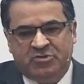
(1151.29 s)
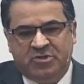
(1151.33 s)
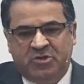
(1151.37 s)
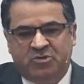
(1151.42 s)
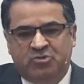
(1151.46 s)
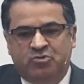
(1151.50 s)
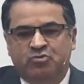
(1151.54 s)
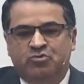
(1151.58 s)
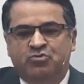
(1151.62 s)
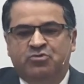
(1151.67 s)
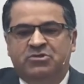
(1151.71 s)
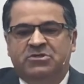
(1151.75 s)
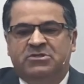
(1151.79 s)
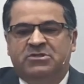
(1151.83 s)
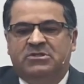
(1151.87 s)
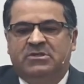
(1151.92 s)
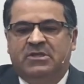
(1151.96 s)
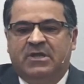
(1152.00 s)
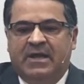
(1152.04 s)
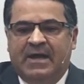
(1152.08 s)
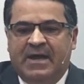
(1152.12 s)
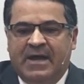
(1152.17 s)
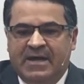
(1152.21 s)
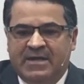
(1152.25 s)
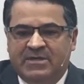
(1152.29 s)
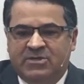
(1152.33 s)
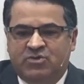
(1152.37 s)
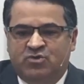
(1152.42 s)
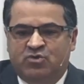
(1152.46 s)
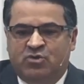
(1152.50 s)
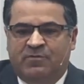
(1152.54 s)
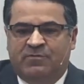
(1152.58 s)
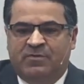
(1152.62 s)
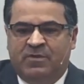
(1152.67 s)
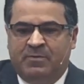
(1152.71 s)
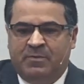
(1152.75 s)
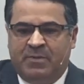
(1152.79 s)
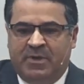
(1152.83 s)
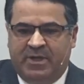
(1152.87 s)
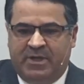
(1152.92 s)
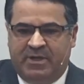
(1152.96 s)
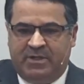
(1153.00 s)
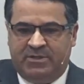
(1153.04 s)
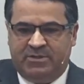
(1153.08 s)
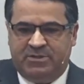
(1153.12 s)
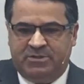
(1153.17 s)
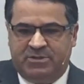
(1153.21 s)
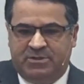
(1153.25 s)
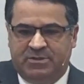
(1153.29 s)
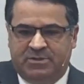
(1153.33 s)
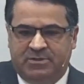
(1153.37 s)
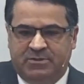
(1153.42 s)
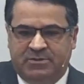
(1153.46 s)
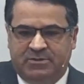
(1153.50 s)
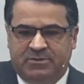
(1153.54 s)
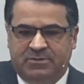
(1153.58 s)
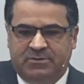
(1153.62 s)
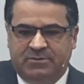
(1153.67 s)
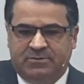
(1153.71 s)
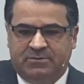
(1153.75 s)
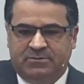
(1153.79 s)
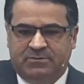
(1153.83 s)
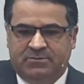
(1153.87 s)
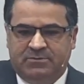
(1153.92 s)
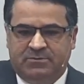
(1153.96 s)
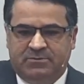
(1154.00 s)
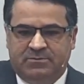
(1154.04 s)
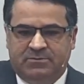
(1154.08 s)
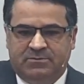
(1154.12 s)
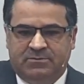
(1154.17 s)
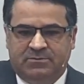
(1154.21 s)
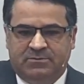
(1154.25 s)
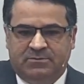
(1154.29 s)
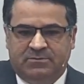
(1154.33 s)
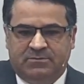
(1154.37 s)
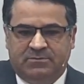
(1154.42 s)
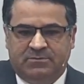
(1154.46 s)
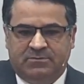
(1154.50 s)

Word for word: That's why the Holy Spirit brings us back here.